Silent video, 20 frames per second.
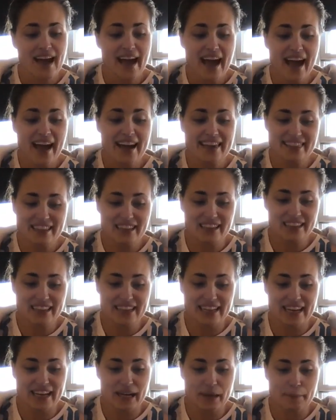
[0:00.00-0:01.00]
At the
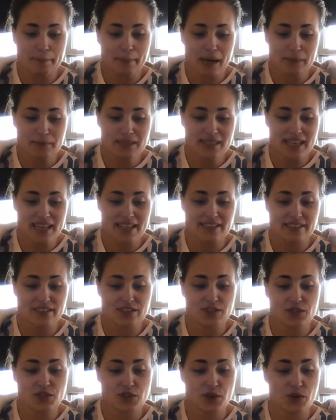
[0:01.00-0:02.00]
clinic, Mom says
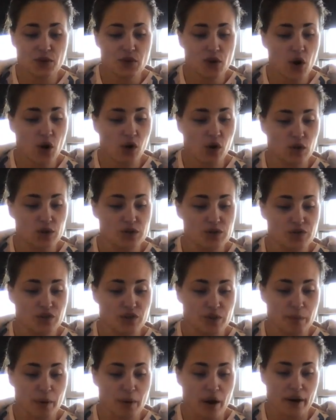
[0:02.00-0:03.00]
it's too cold for
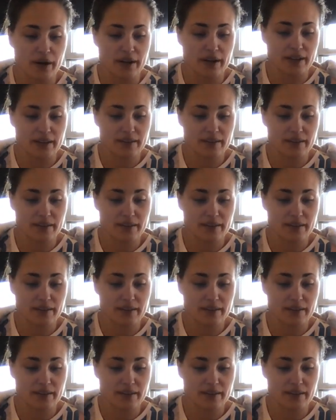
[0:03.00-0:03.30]
the park.